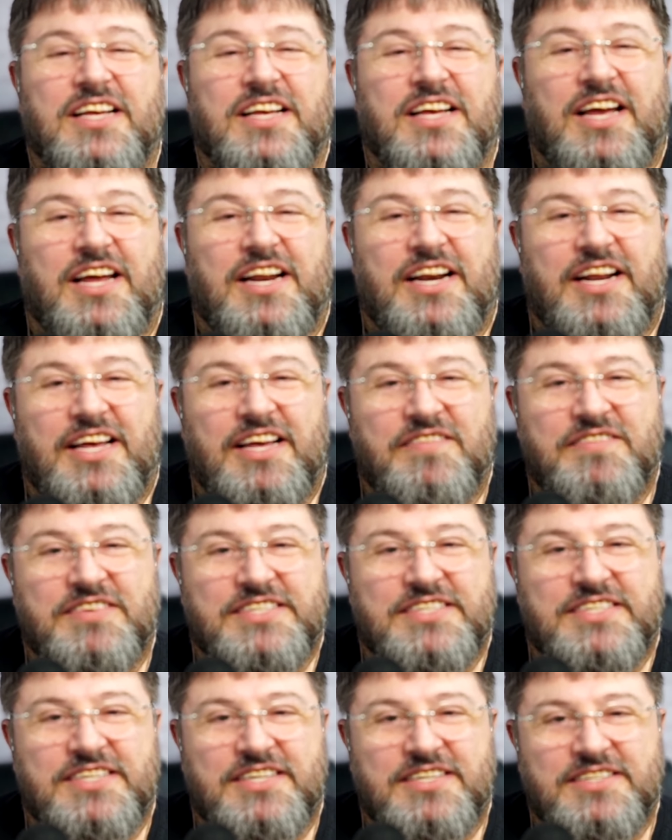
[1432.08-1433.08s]
And I have a
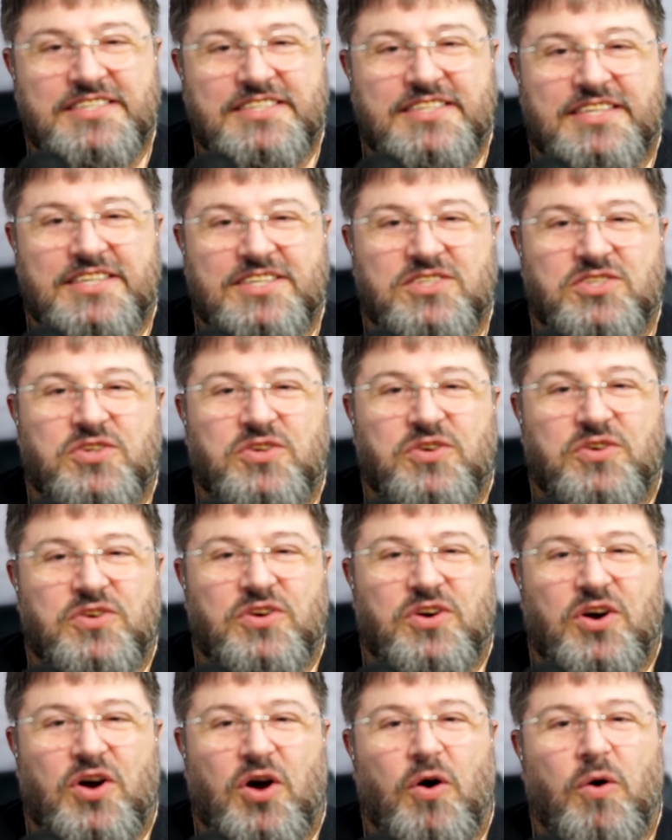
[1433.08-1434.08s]
series that is called
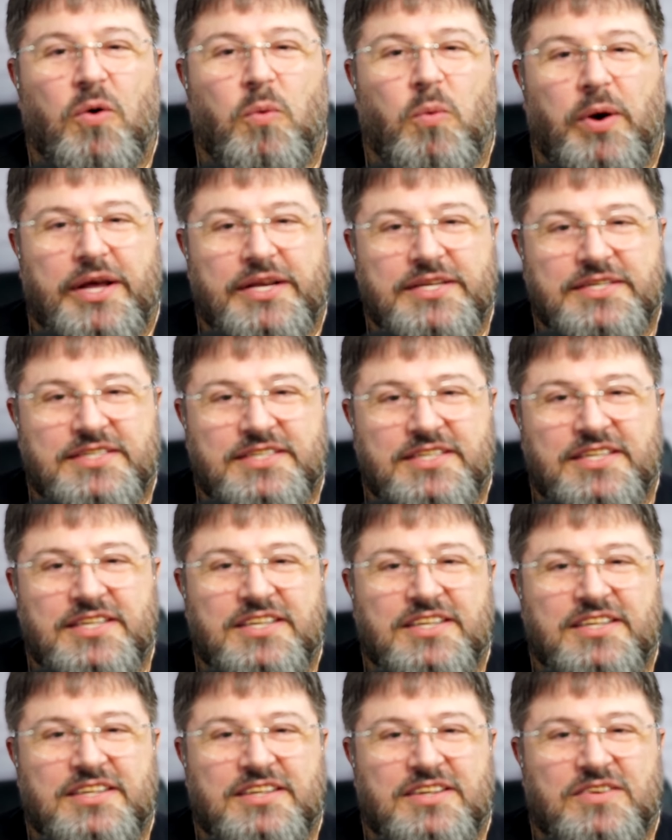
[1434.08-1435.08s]
Conquest,
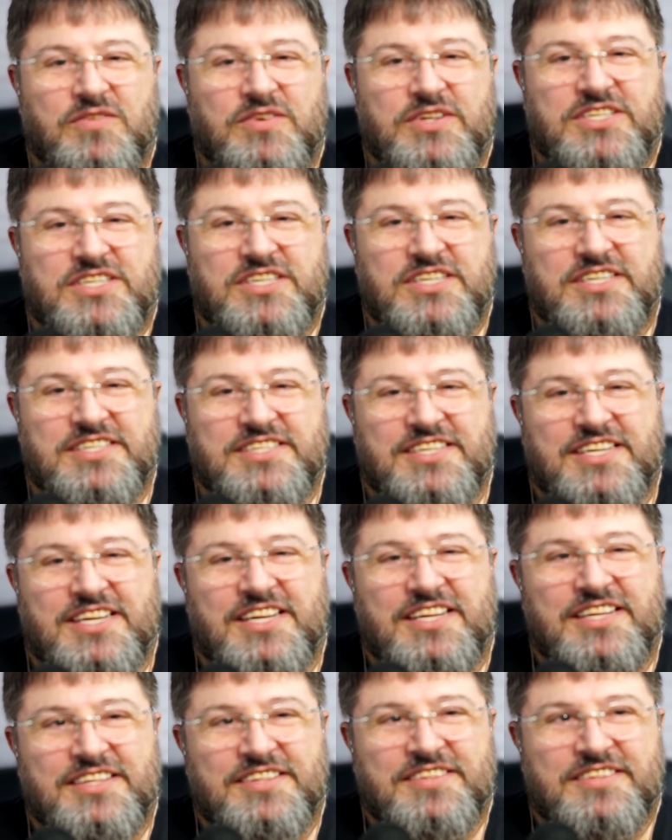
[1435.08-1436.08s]
which is uh,
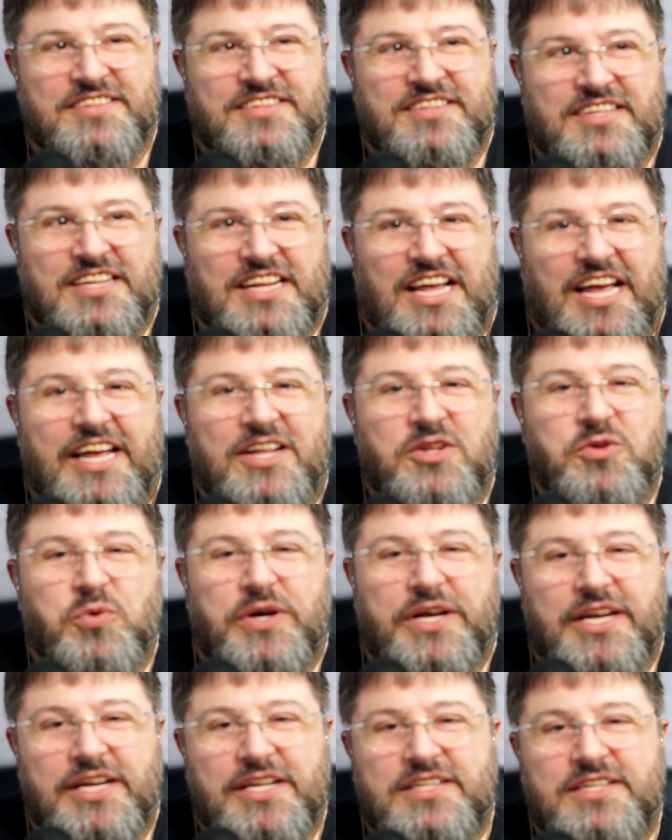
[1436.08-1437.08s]

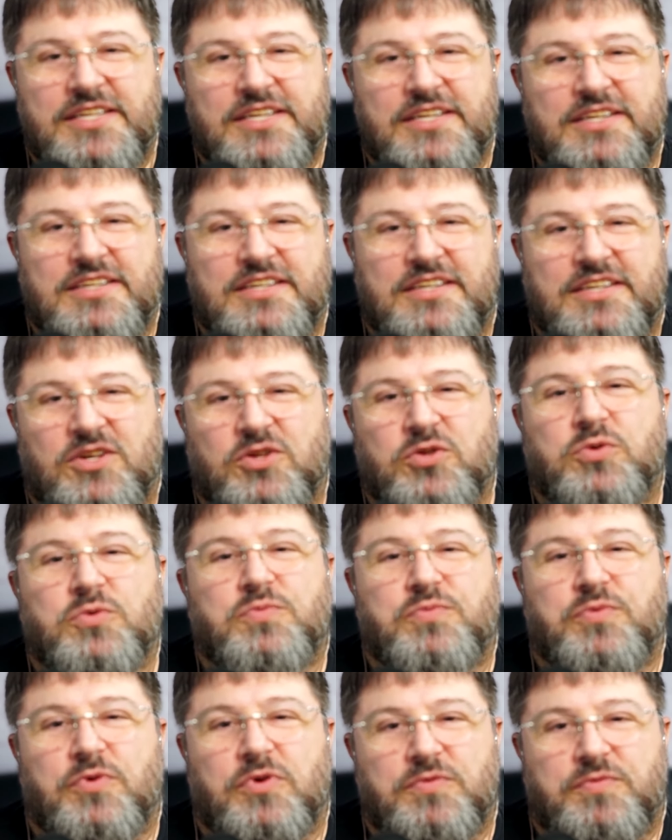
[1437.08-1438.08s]
educating not to
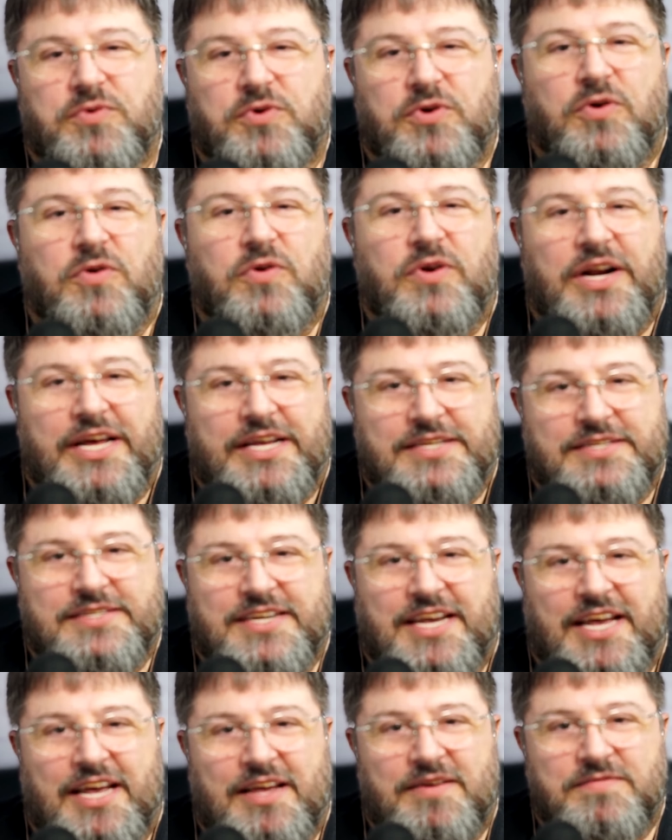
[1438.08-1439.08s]
fall for online
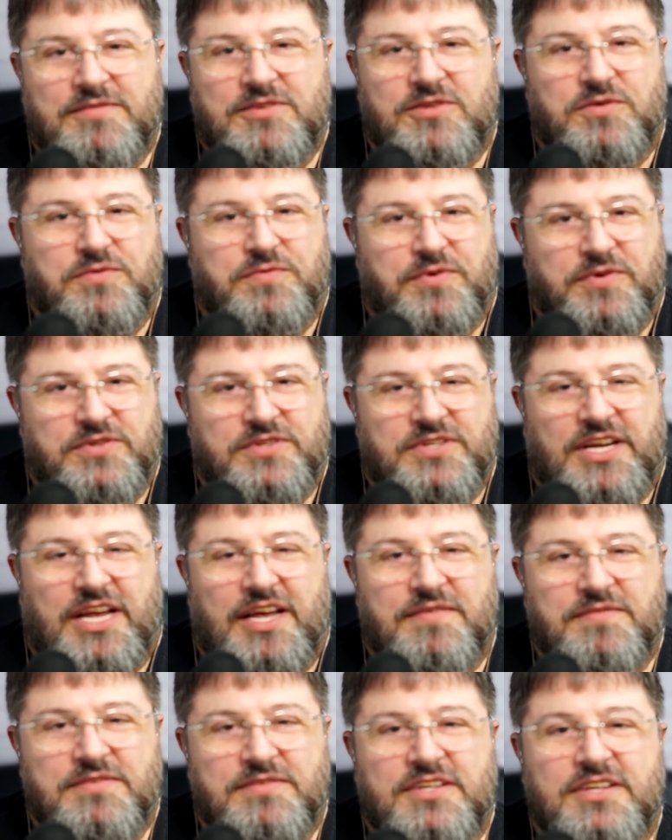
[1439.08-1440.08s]
scams or phone
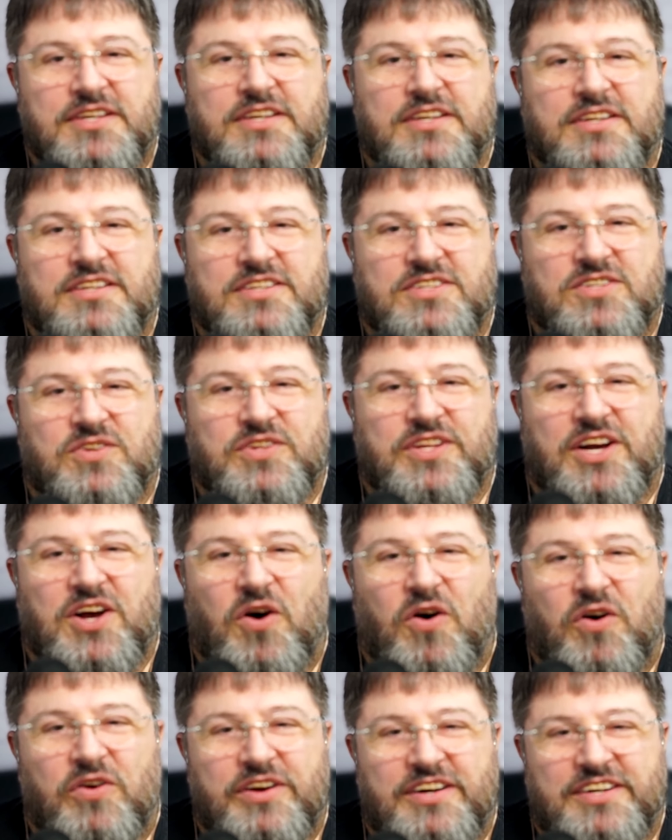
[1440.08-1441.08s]
scams. So the
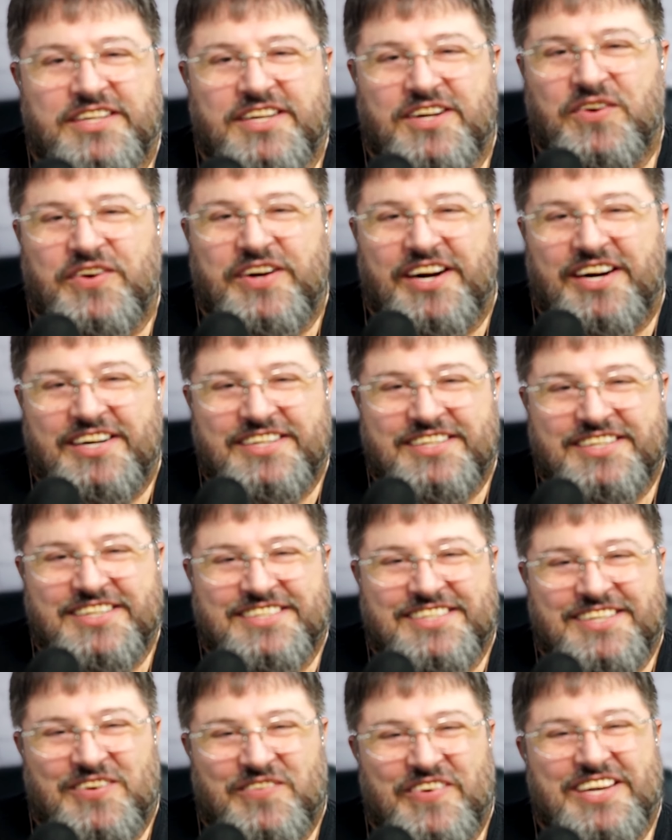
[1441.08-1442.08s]
con, the con
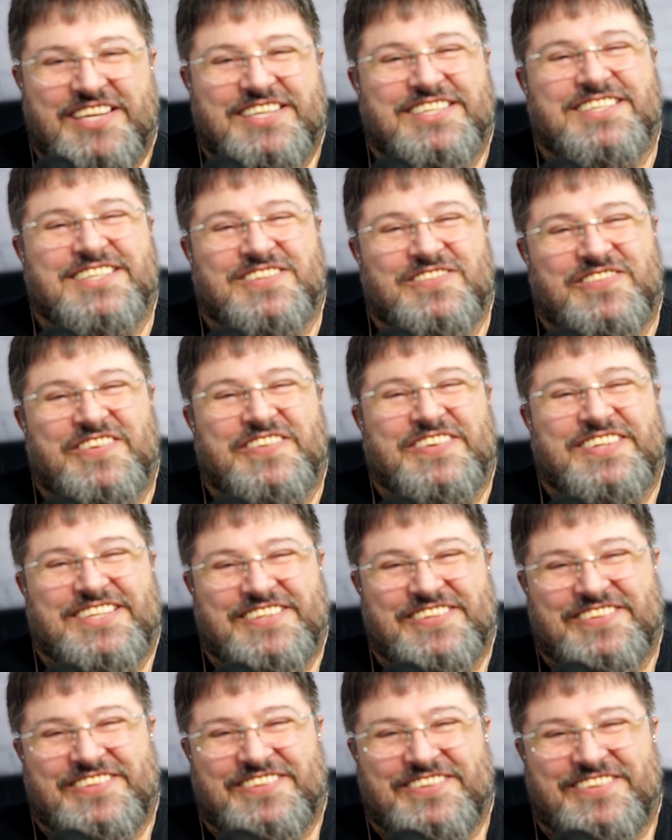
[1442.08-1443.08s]
artist, the quest is what we
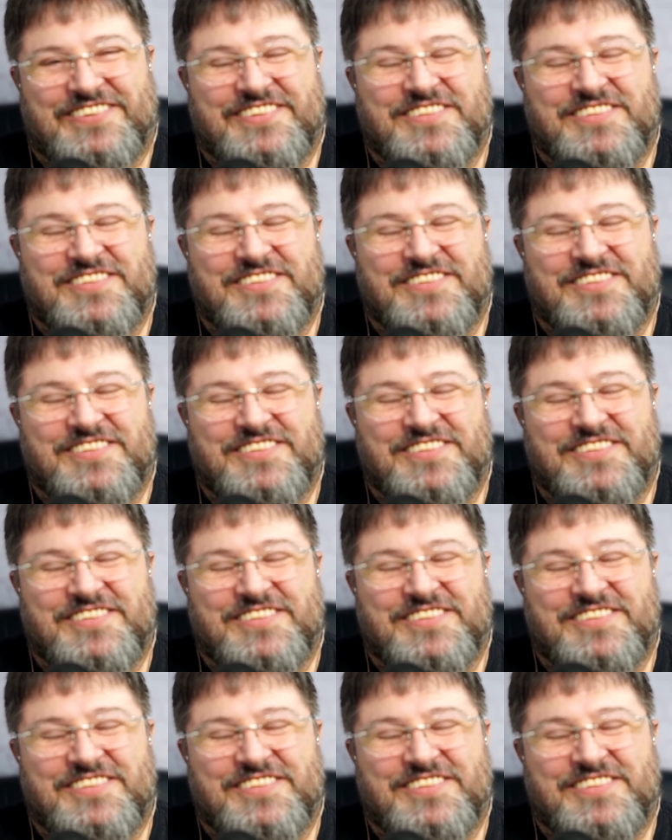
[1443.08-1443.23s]
do to